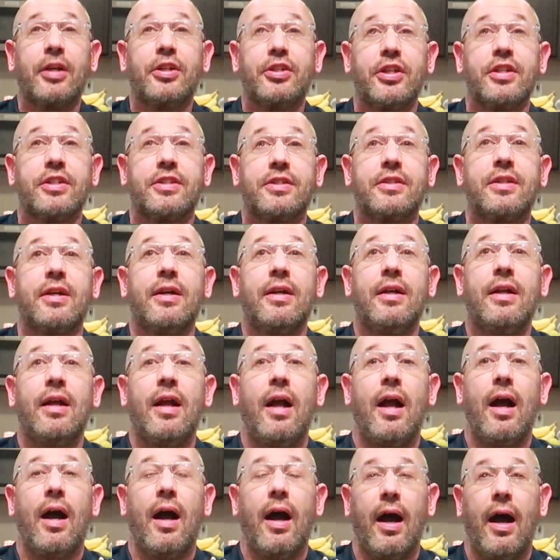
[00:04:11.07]
Just
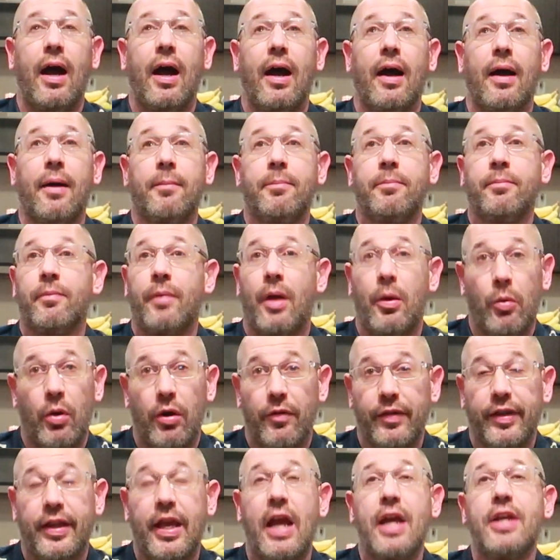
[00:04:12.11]
I went on
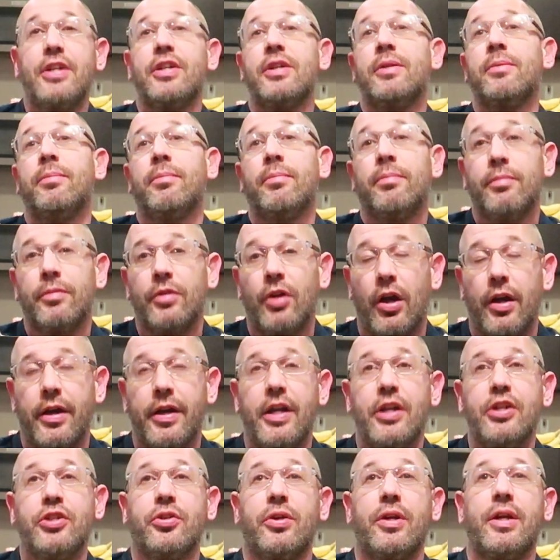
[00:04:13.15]
vacation, got an
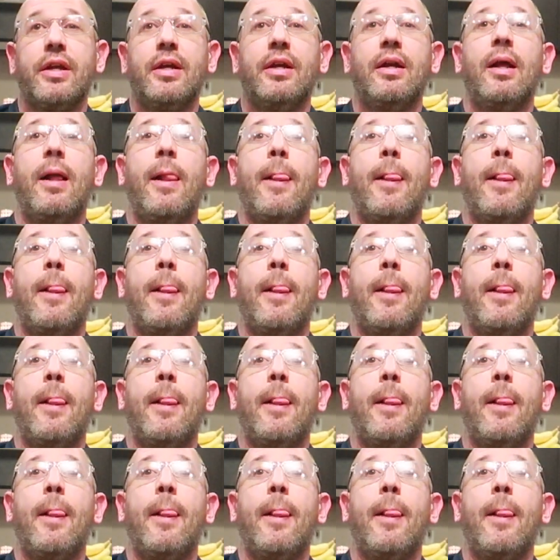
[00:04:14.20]
injury,